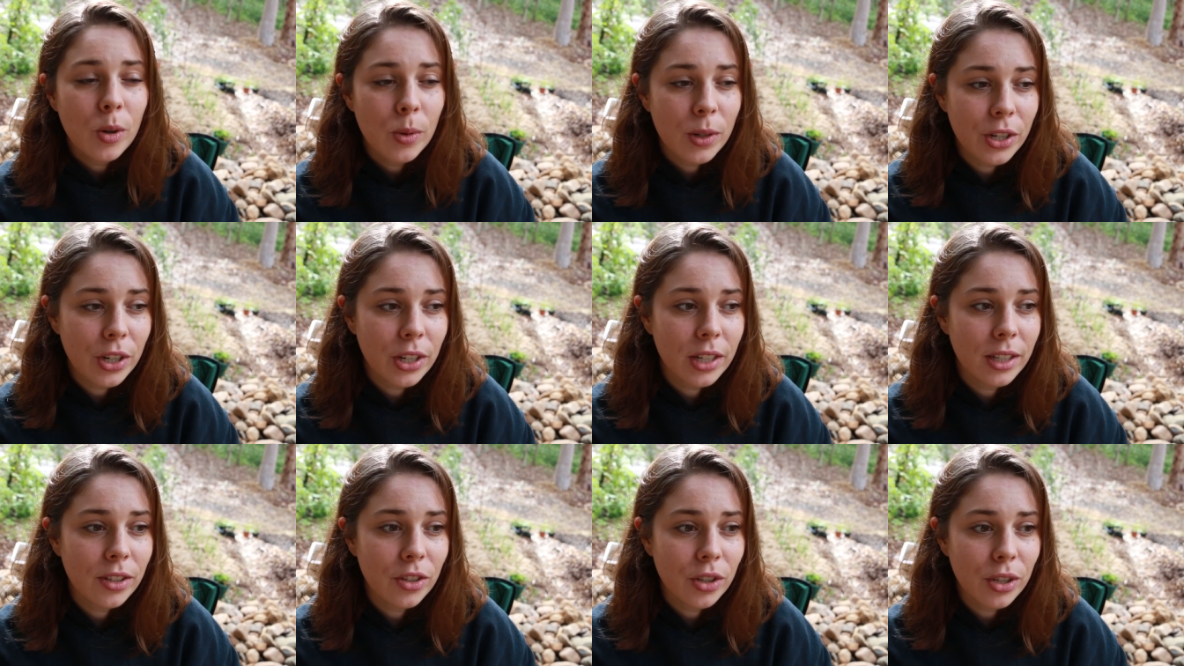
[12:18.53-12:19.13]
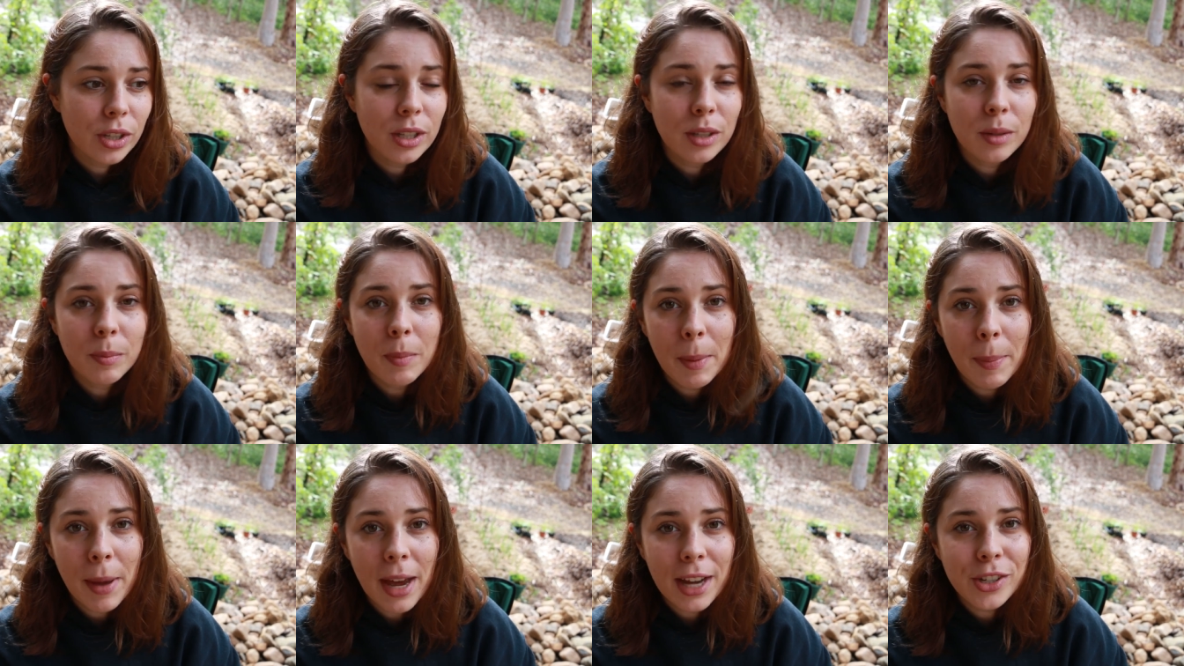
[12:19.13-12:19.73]
which is just
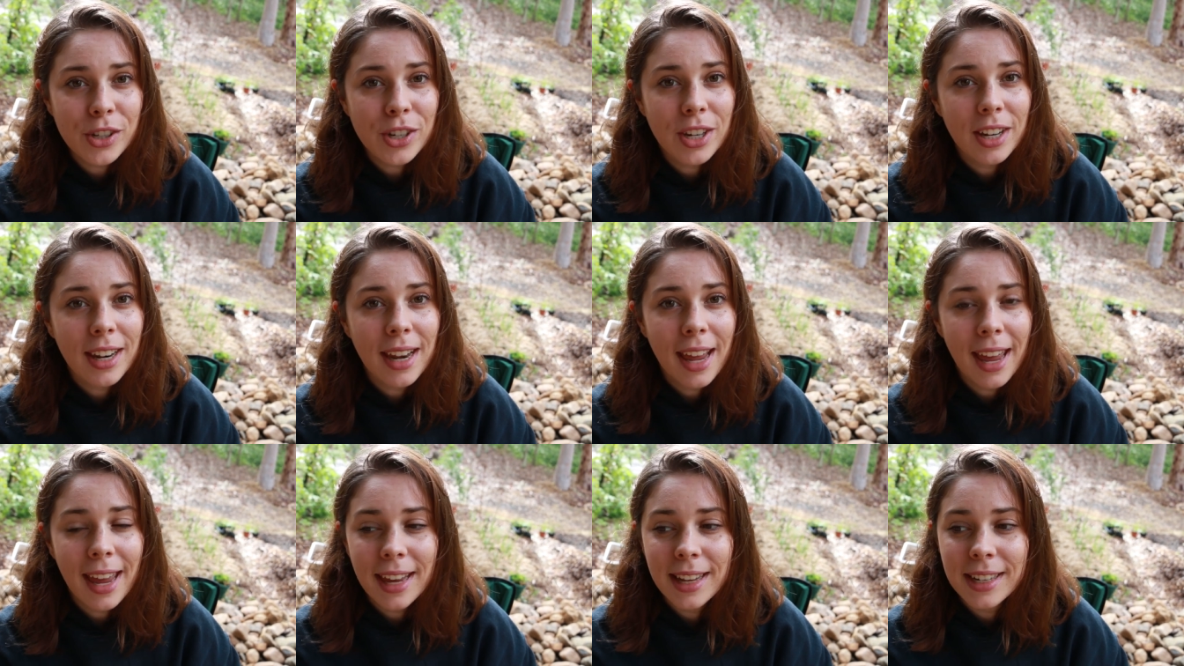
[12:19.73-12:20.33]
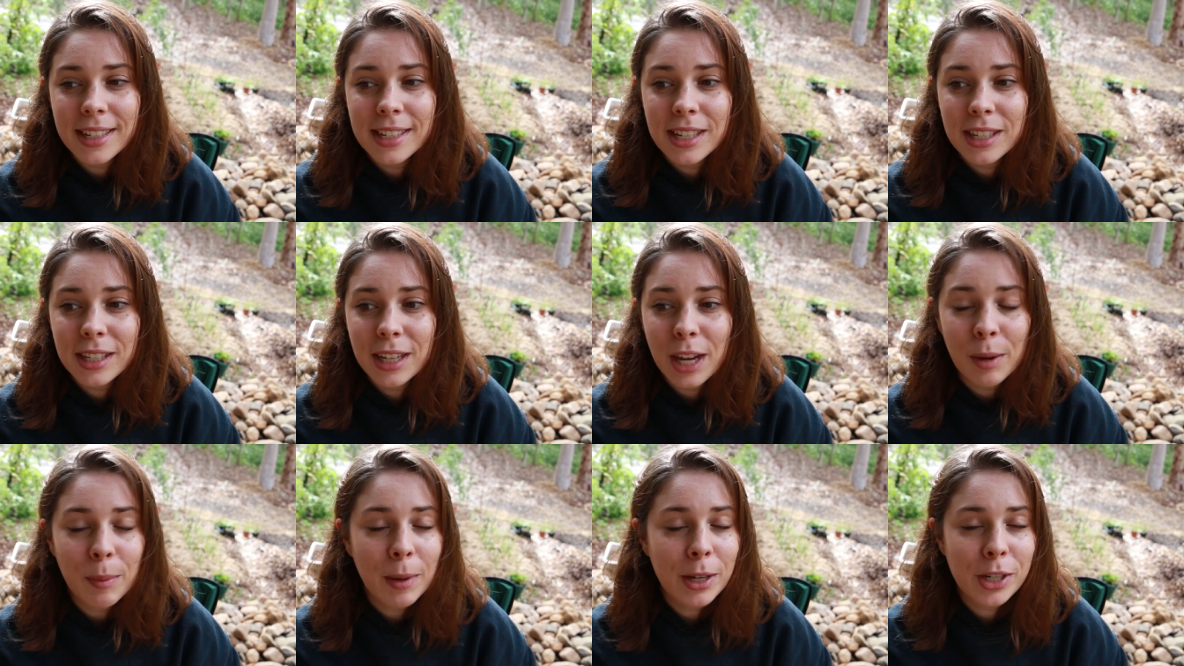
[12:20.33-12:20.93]
my passion, and
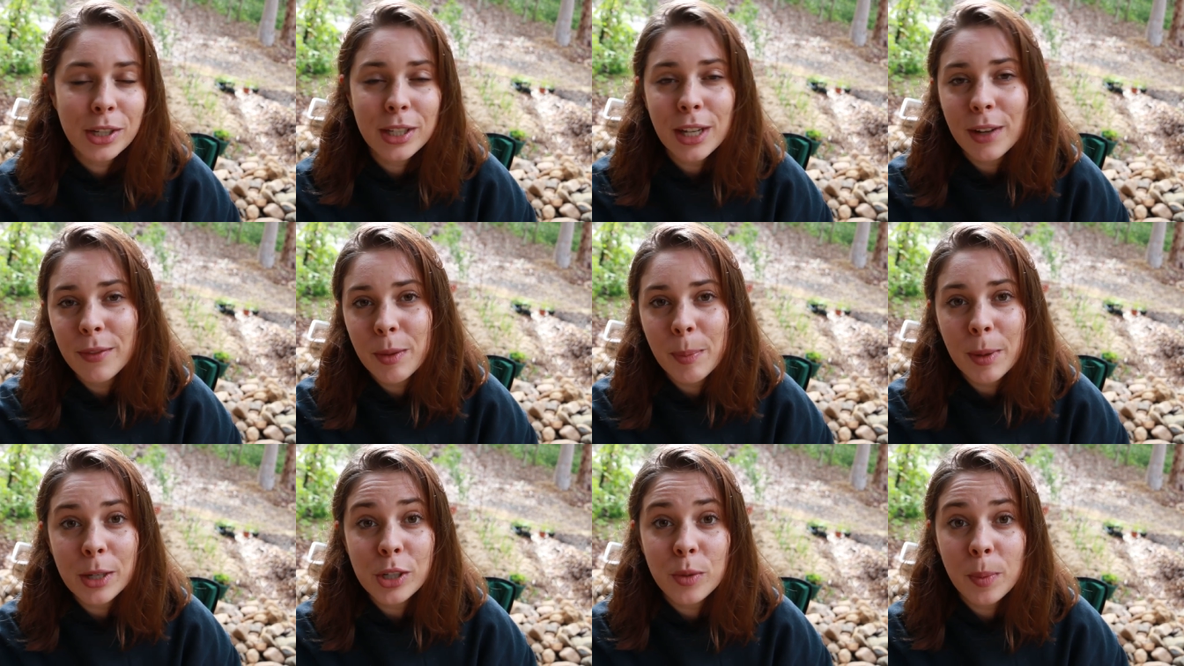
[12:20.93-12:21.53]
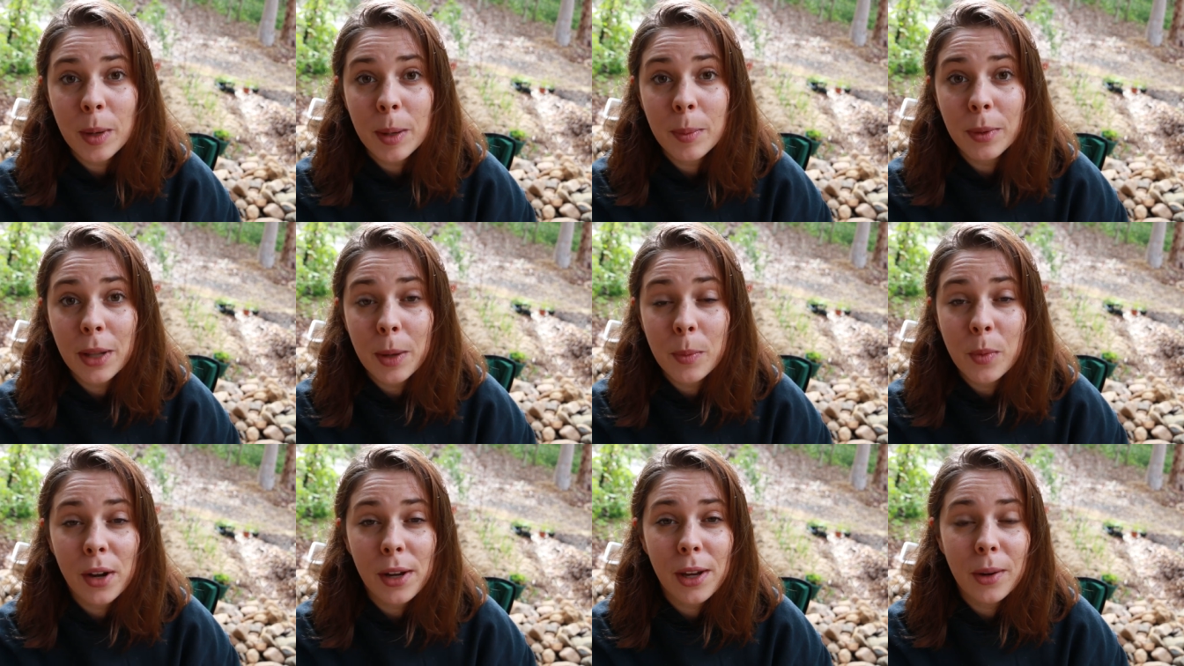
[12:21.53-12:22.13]
yeah, I just love the bunch of people
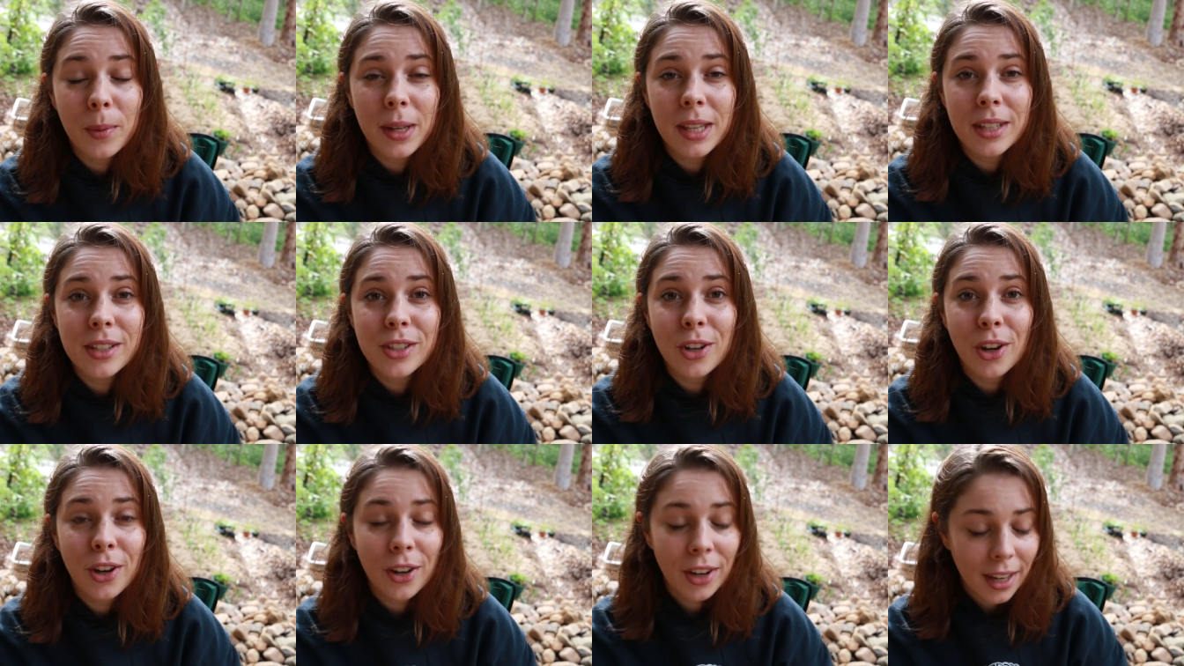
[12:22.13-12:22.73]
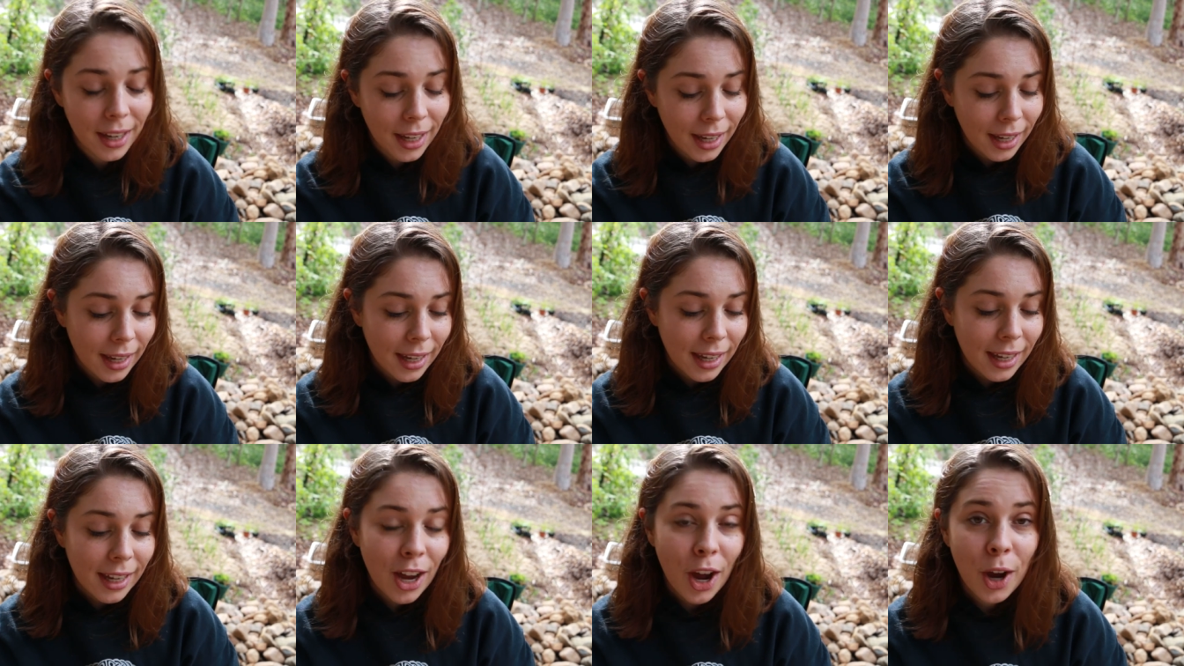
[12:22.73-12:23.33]
I'm working with, so
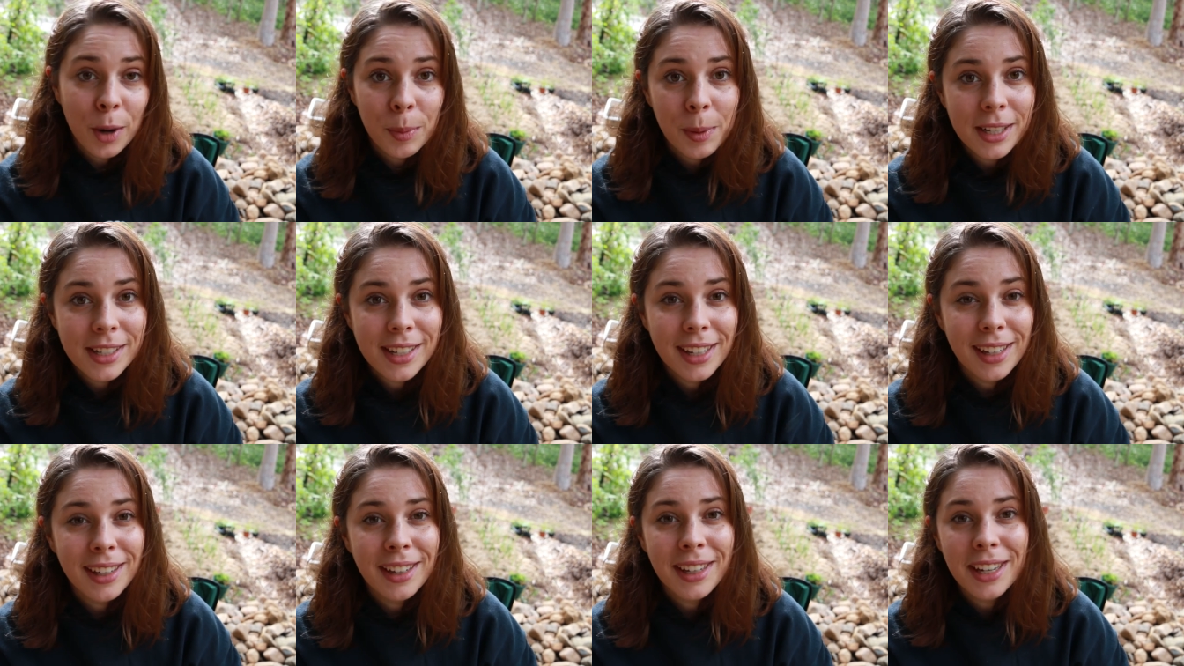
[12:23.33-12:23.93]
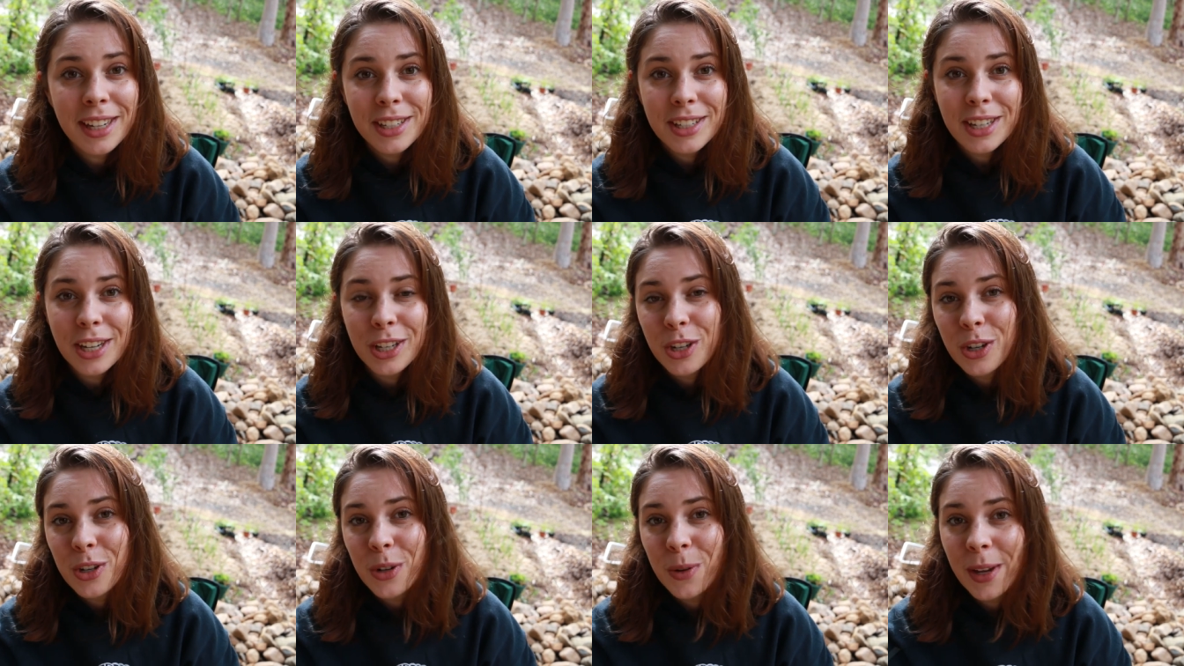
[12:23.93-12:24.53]
hoping to
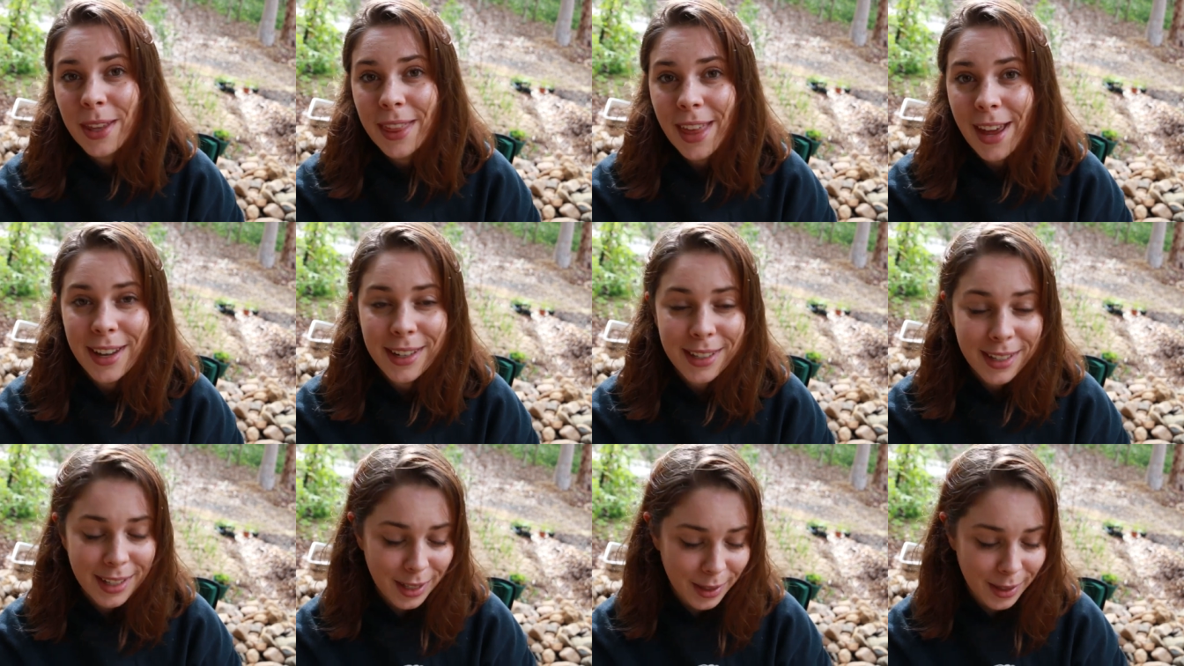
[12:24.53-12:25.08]
continue doing that.